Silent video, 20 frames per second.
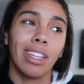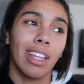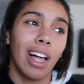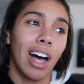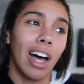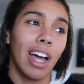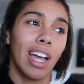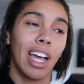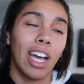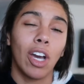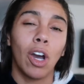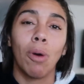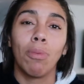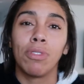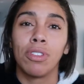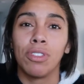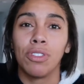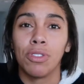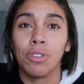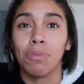a lot. I hope
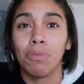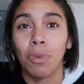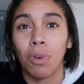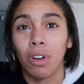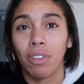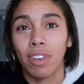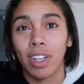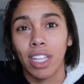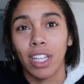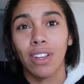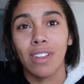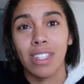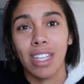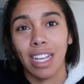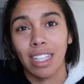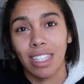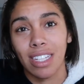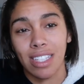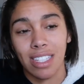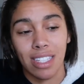to do more videos
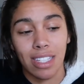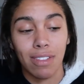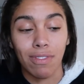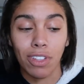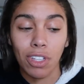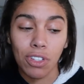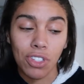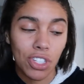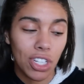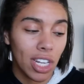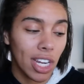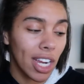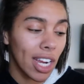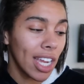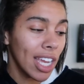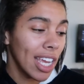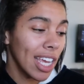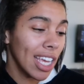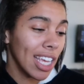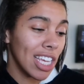like this in the
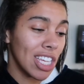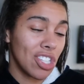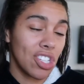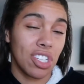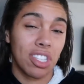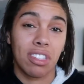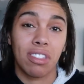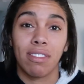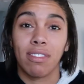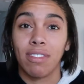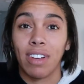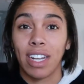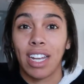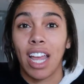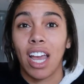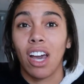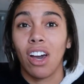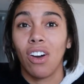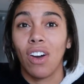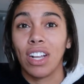future. It's just right
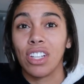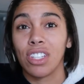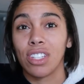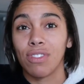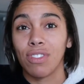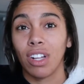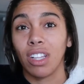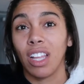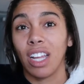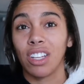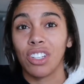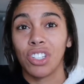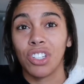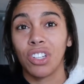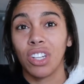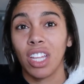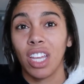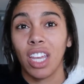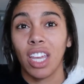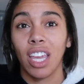now I just felt like
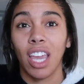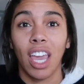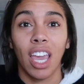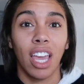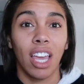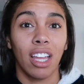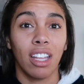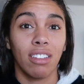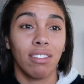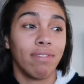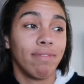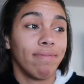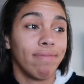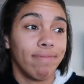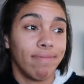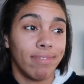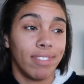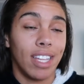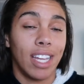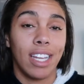shooting, and
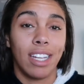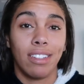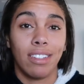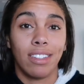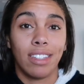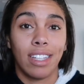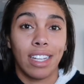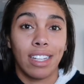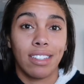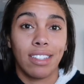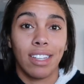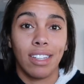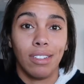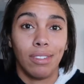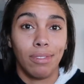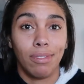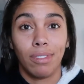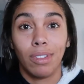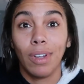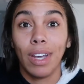like I
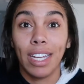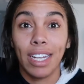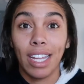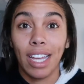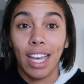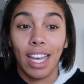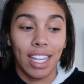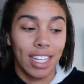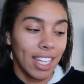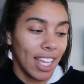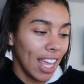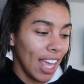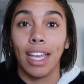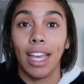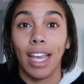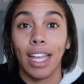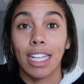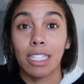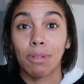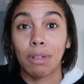said, why not?
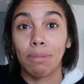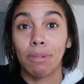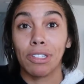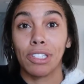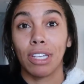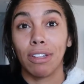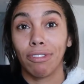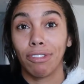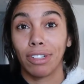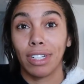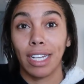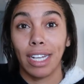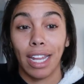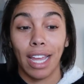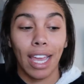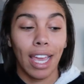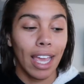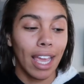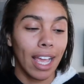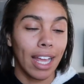And that's pretty much it for
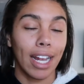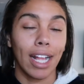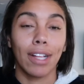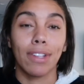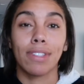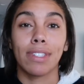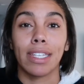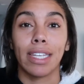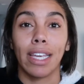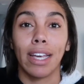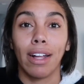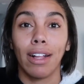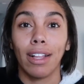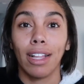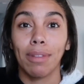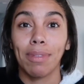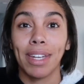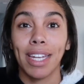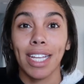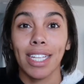today, and I'll see
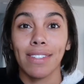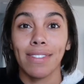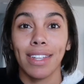y'all in my next